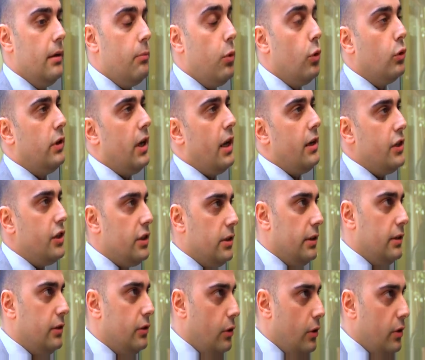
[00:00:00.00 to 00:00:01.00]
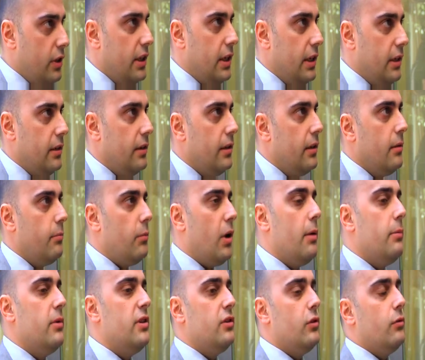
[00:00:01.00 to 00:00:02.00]
potential in Turkey
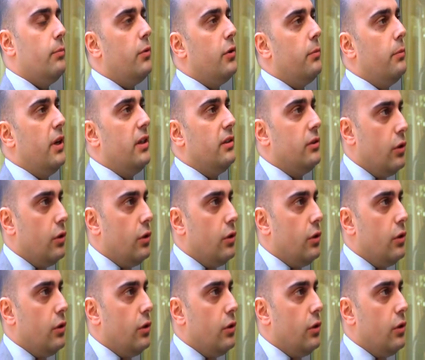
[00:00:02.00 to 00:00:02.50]
by means of prepaid